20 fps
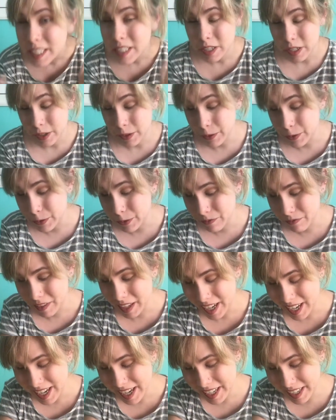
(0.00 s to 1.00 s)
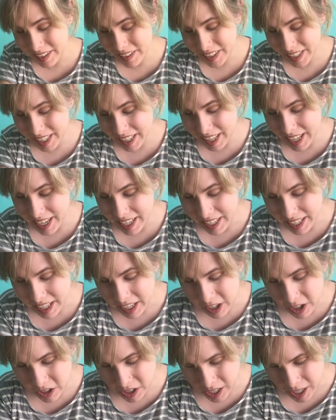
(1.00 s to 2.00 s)
So yeah, I really like it.
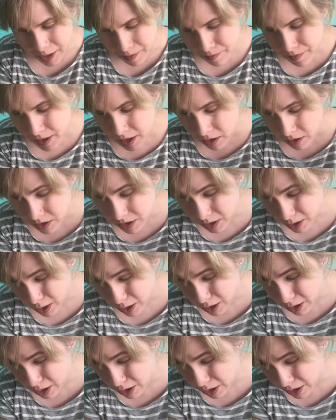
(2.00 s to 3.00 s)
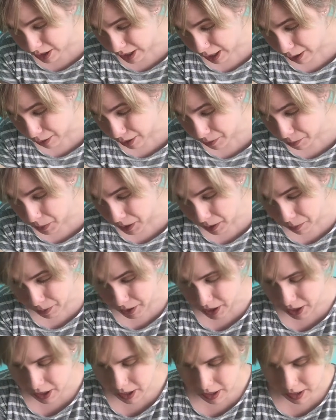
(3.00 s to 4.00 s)
Okay, so now we have Peanut
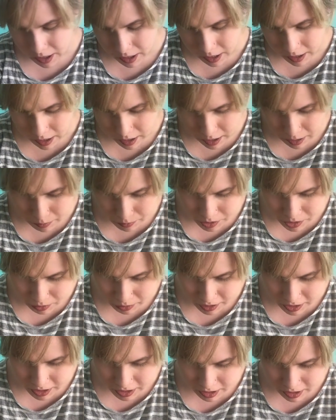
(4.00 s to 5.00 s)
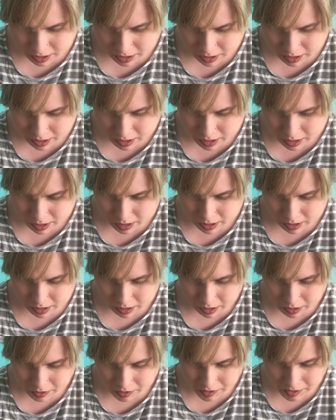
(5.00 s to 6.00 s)
Butter. And I'm gonna swatch it
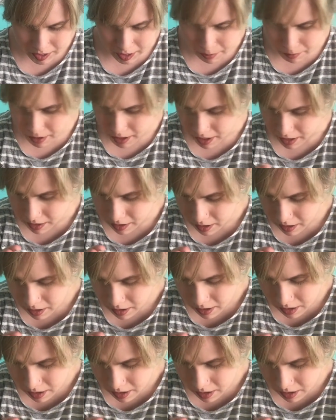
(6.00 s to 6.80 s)
on the same hand.